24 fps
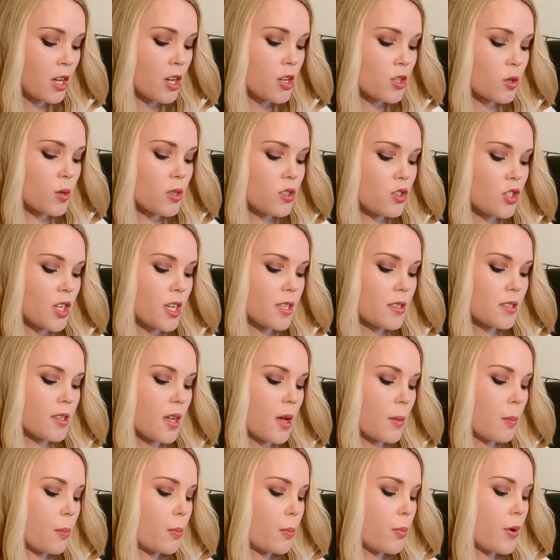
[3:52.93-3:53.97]
so it's just
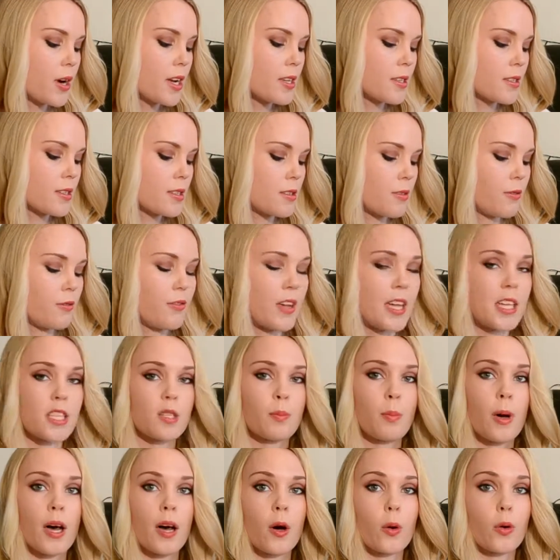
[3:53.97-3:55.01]
a pressed face
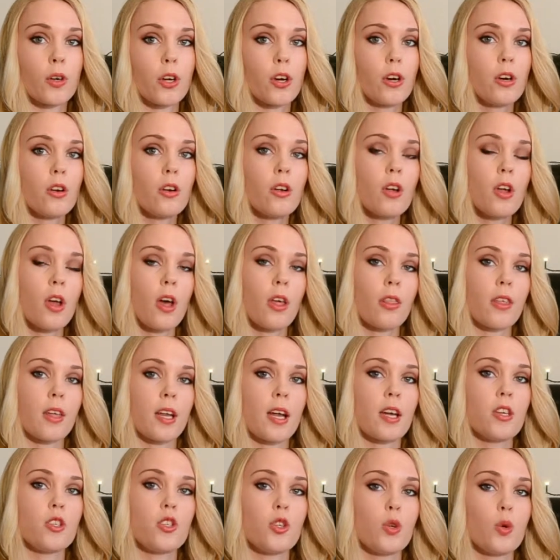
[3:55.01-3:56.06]
powder that
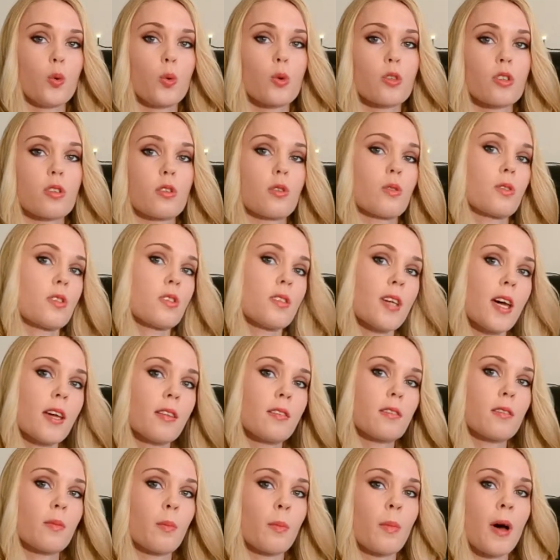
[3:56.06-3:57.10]
I use to
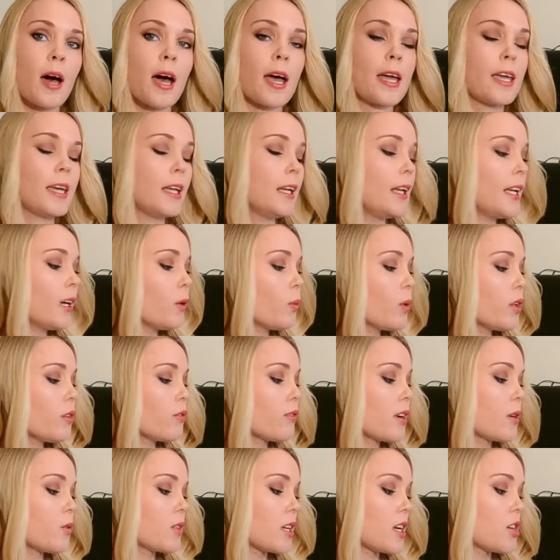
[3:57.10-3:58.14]
set my liquid
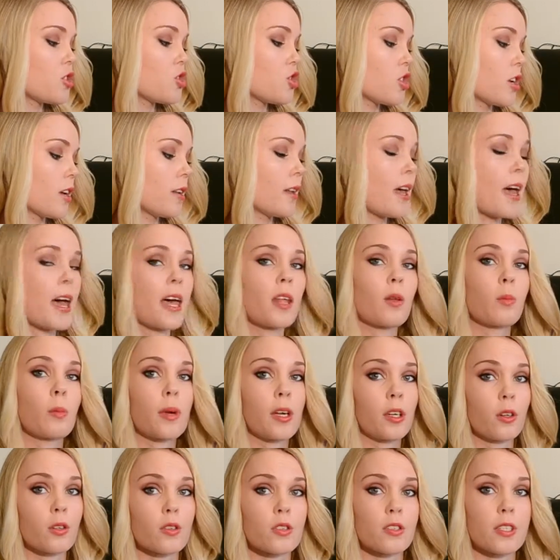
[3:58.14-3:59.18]
foundation and my
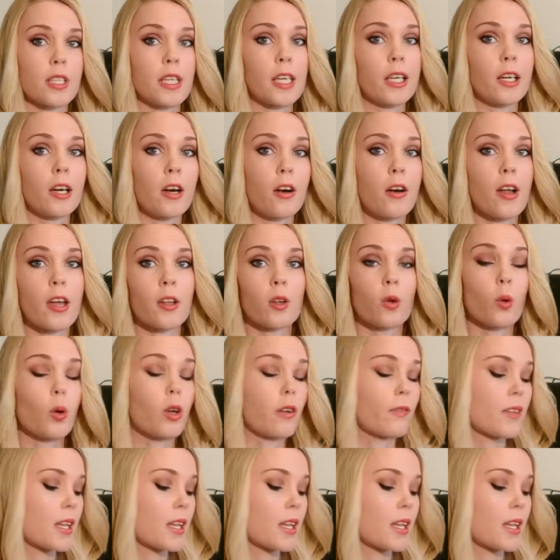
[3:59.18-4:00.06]
concealer and all of